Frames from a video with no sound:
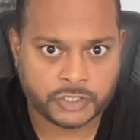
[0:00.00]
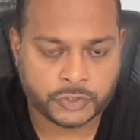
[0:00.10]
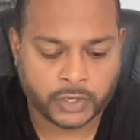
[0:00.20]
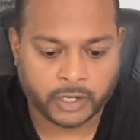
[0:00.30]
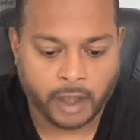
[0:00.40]
She's
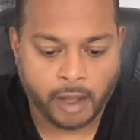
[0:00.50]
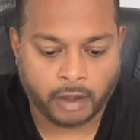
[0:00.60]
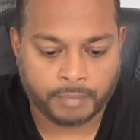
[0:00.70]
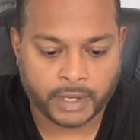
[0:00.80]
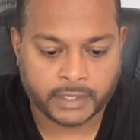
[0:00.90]
doing her
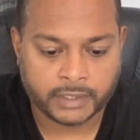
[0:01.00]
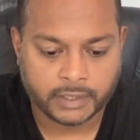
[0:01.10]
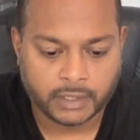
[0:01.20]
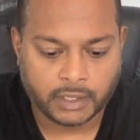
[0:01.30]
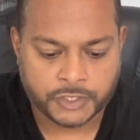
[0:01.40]
hair, but
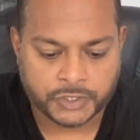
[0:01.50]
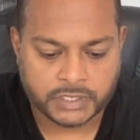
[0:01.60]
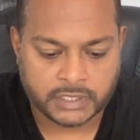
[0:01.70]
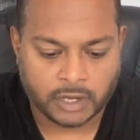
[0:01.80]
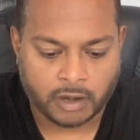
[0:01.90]
as you can
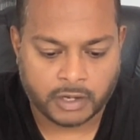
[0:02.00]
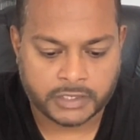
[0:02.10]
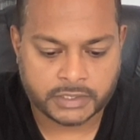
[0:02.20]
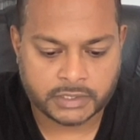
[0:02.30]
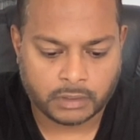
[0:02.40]
see, the car
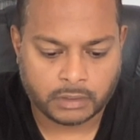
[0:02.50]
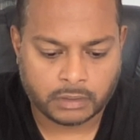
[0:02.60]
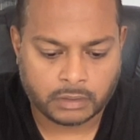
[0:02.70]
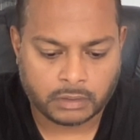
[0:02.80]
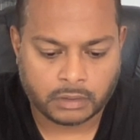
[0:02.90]
is uh,
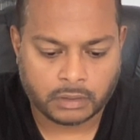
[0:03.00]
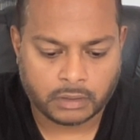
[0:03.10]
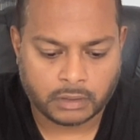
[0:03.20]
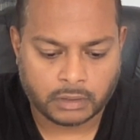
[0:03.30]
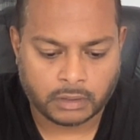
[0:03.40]
unlocked,
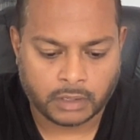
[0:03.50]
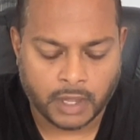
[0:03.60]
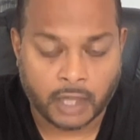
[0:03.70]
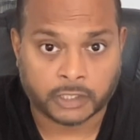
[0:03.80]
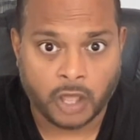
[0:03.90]
so I just
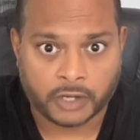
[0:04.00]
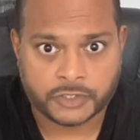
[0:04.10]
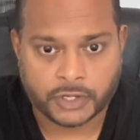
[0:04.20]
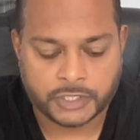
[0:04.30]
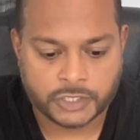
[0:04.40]
locked it for
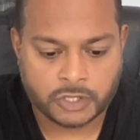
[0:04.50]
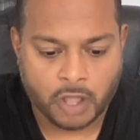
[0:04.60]
her.